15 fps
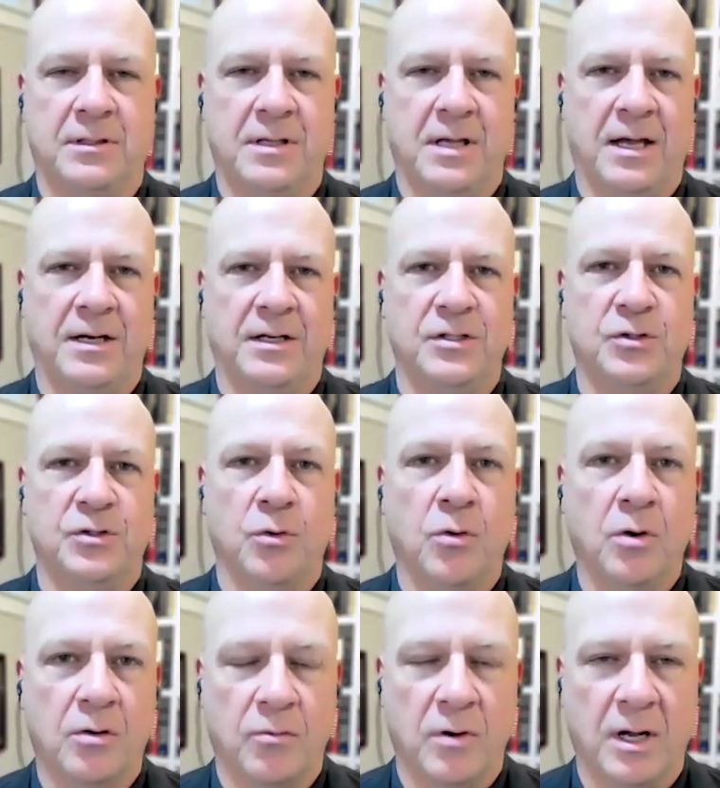had a
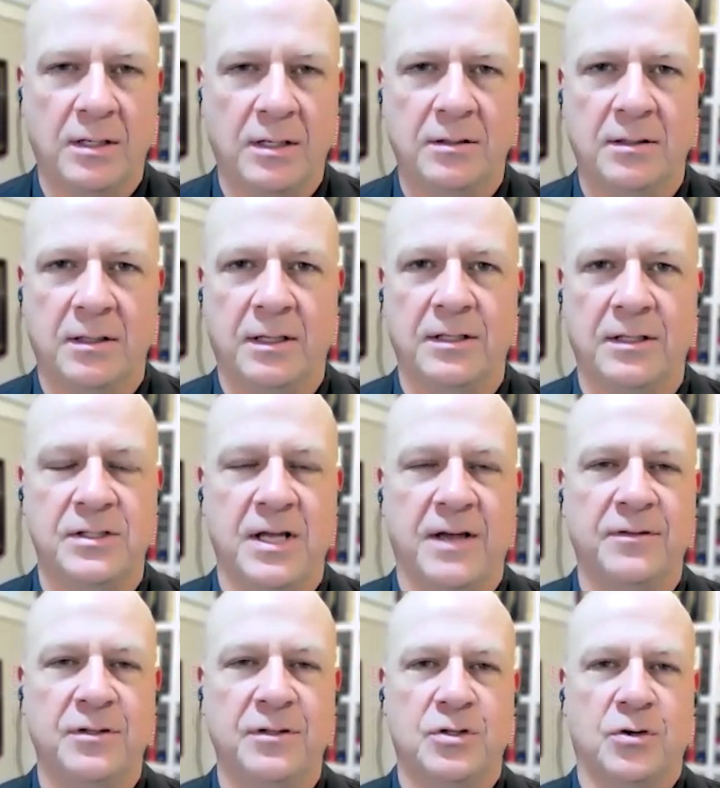historic run, I think
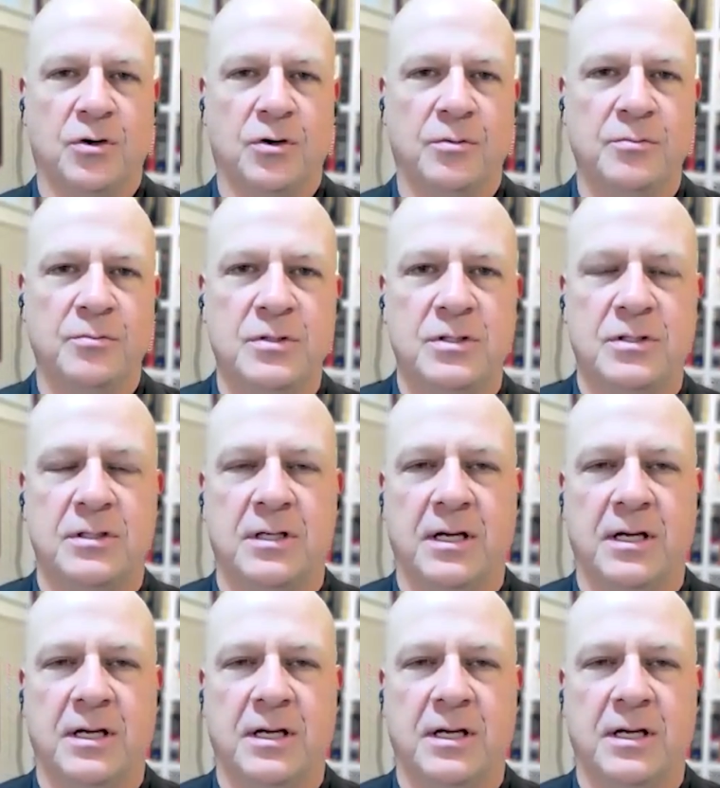7 terms,